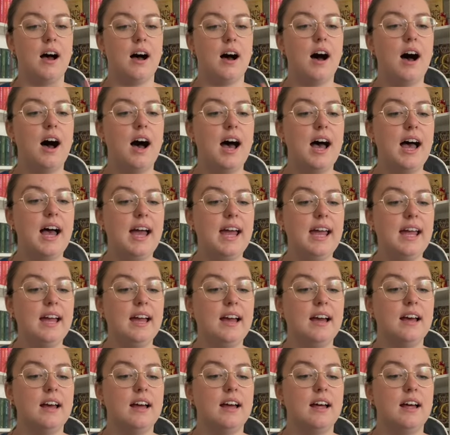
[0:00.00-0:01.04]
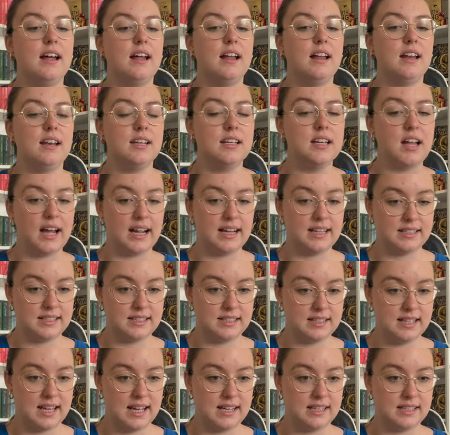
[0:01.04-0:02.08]
I
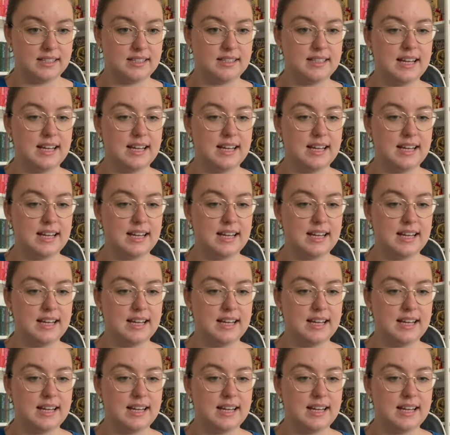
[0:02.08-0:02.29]
liked this.